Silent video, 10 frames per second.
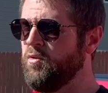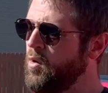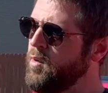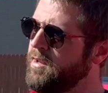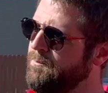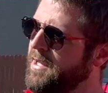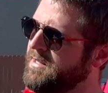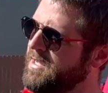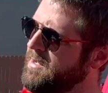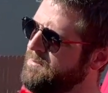I went and picked
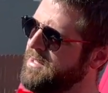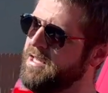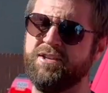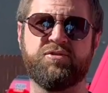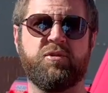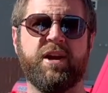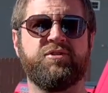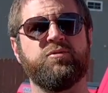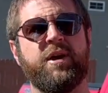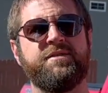up the Scratch
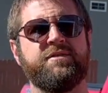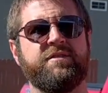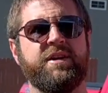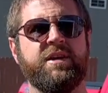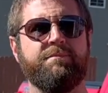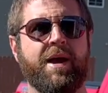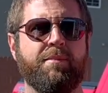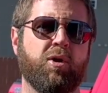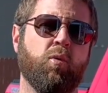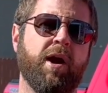Eraser kit by
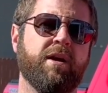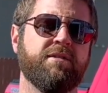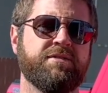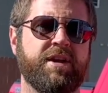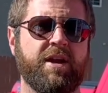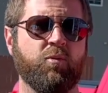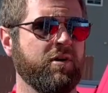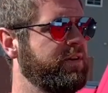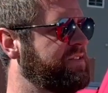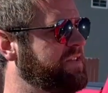Meguiars and we're
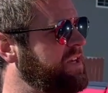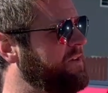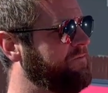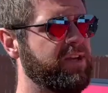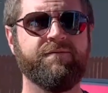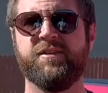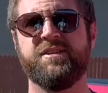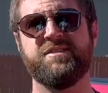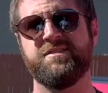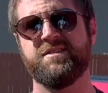gonna see if it
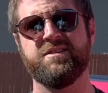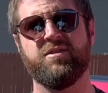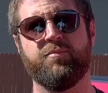fixes this little